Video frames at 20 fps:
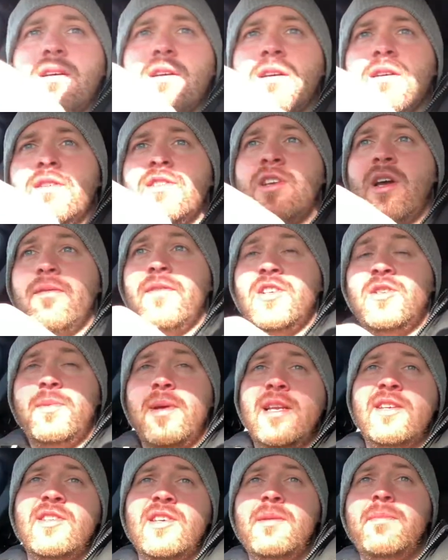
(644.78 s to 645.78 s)
site
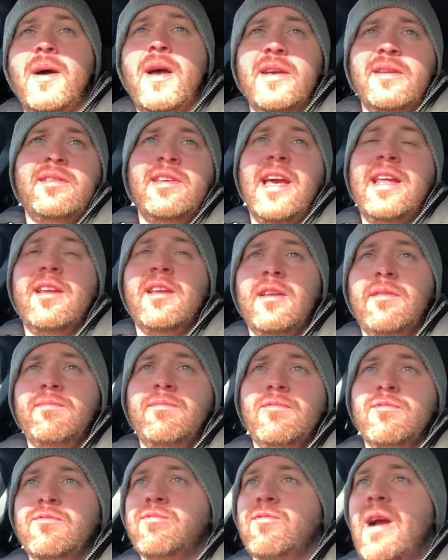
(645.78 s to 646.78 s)
visibility by getting a
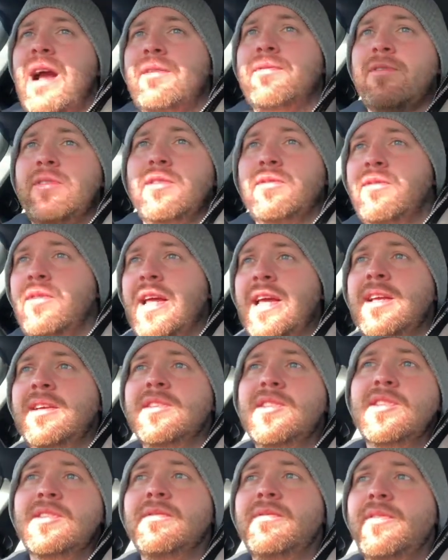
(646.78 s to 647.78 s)
raft of
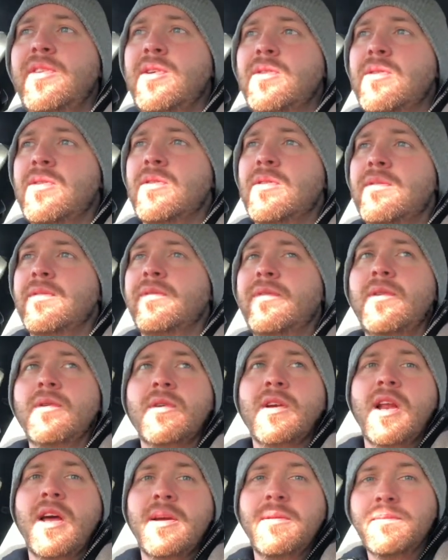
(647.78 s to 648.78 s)
links for your
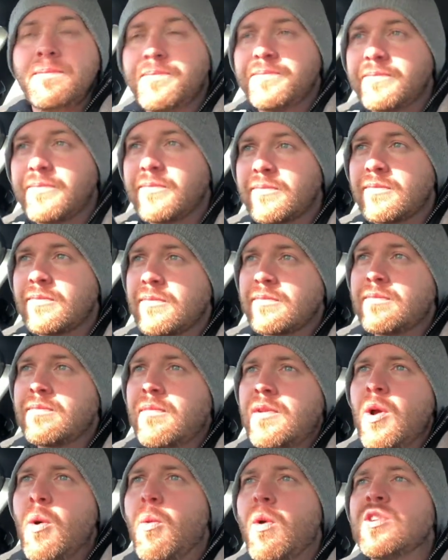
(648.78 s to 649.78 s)
client?
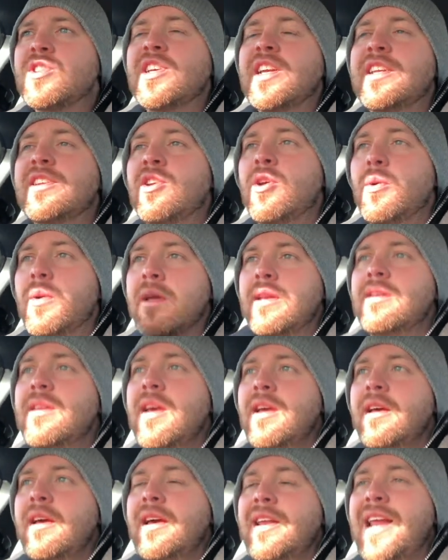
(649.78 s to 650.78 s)
What's it doing,
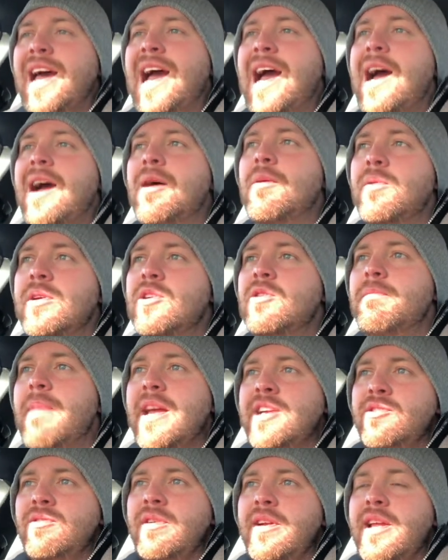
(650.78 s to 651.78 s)
and how are you
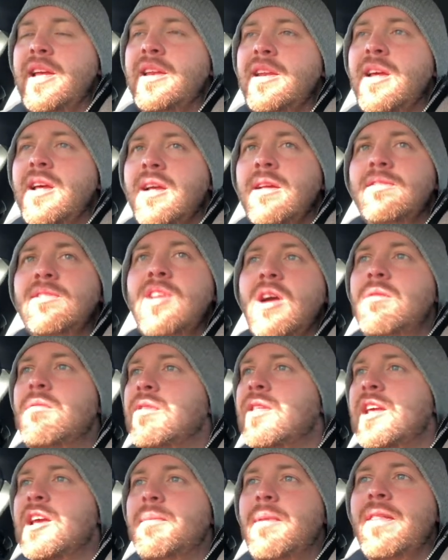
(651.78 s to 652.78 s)
measuring it? Don't
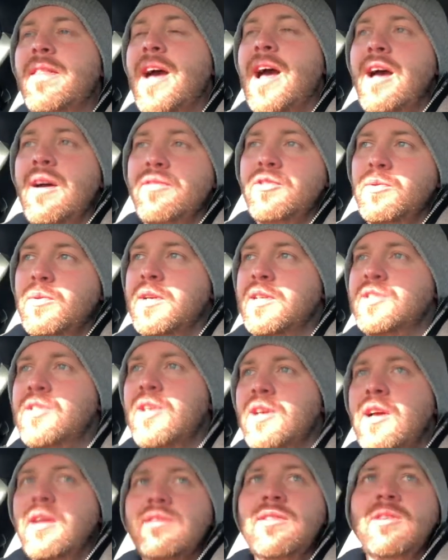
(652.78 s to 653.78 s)
think about that afterwards.
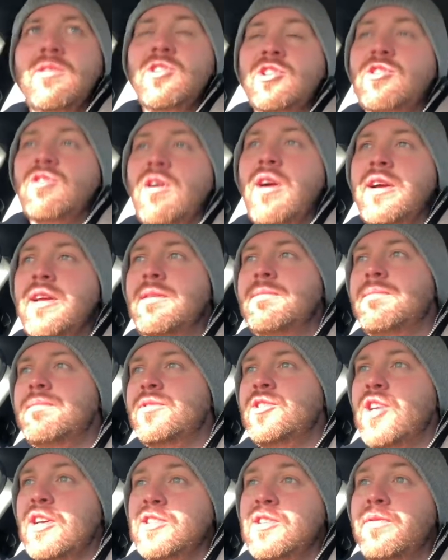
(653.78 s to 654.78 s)
Don't try and
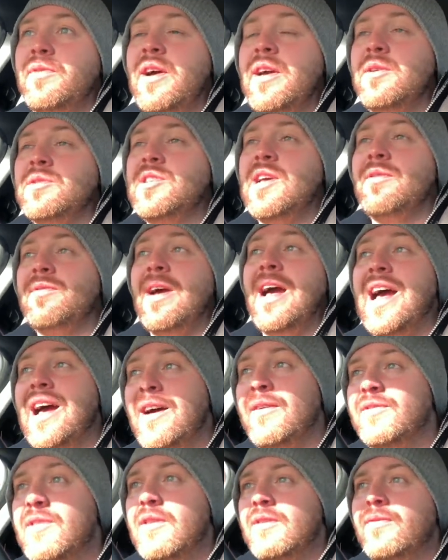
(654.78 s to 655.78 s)
justify yourself
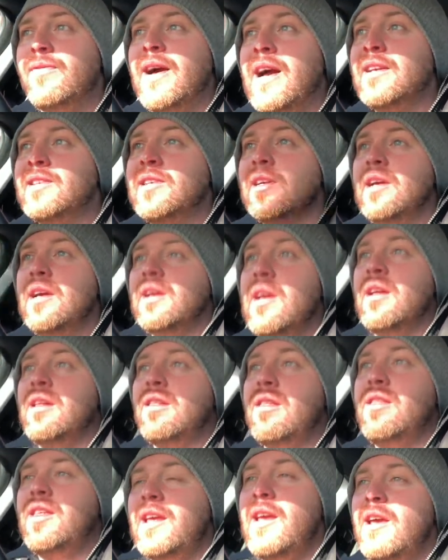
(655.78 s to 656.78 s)
after the fact.
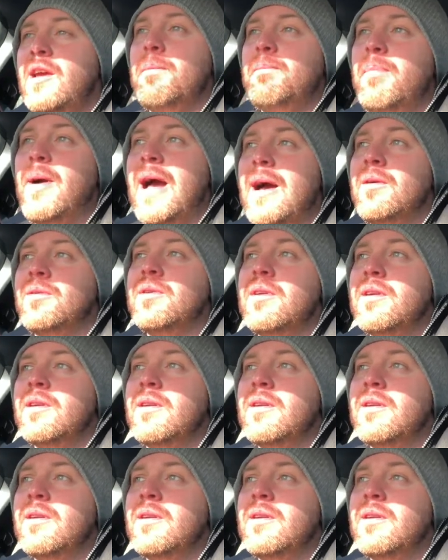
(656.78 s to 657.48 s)
Think about